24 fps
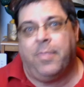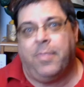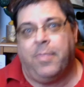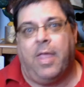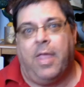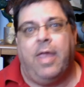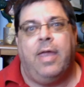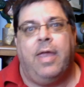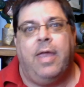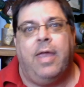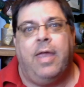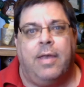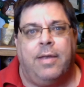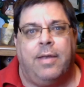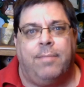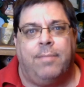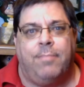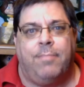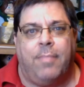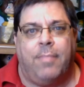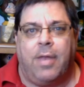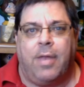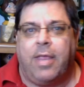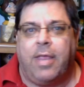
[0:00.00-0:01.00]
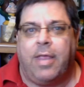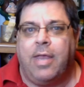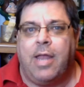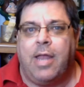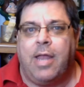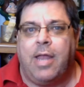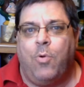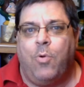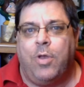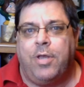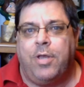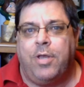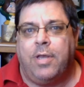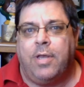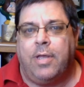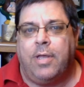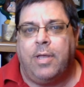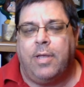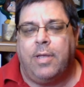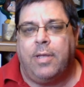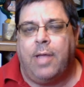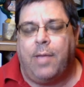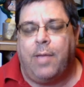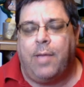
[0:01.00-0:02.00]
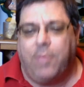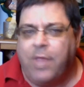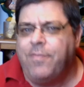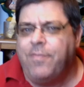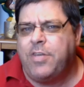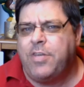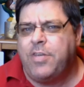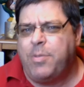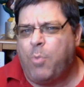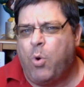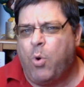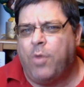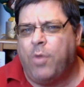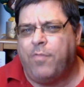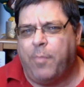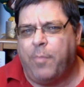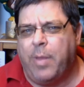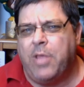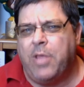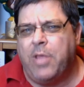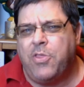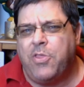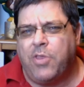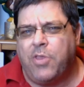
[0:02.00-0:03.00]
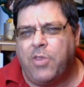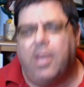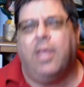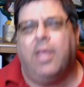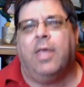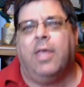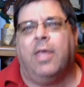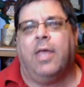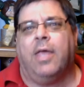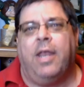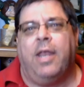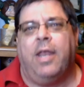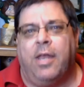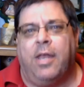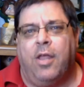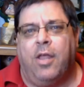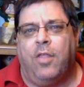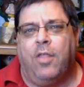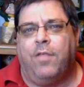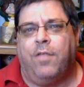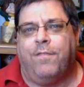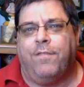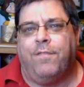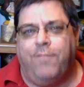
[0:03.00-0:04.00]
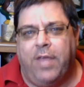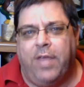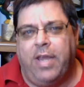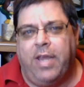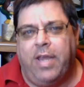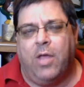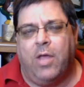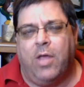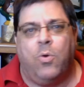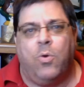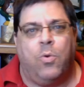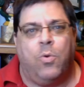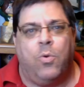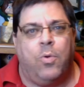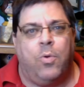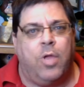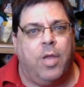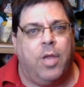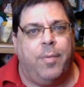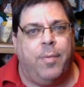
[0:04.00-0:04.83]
And again, I'll give you some more information in another video coming